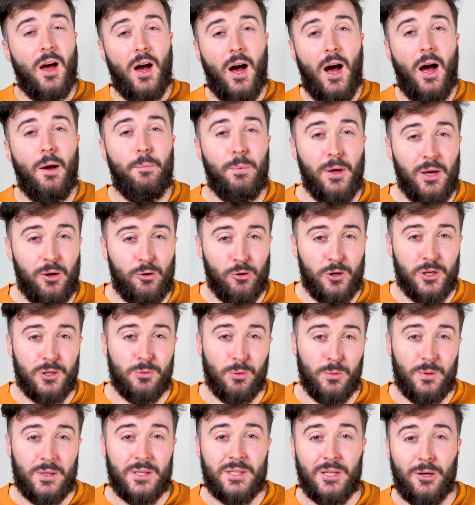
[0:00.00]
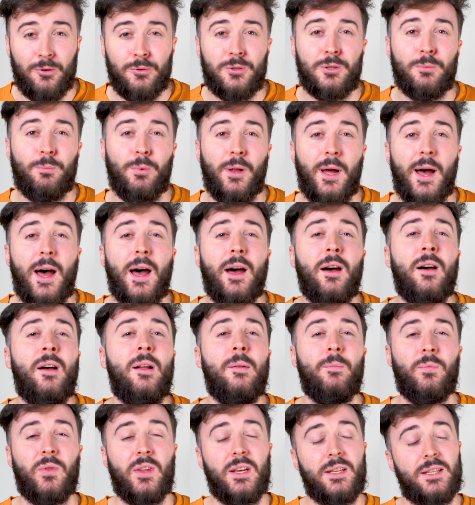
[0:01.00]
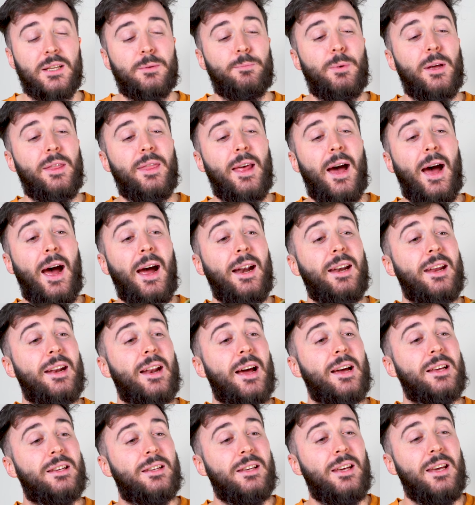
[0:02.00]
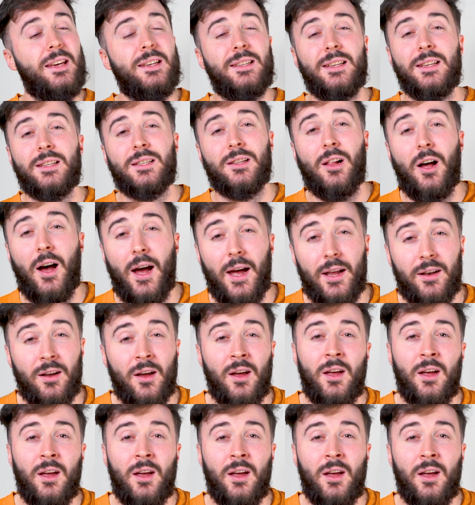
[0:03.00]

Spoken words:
I've been Chris from the Sole Supplier. This has been the Adidas Yeezy Slide,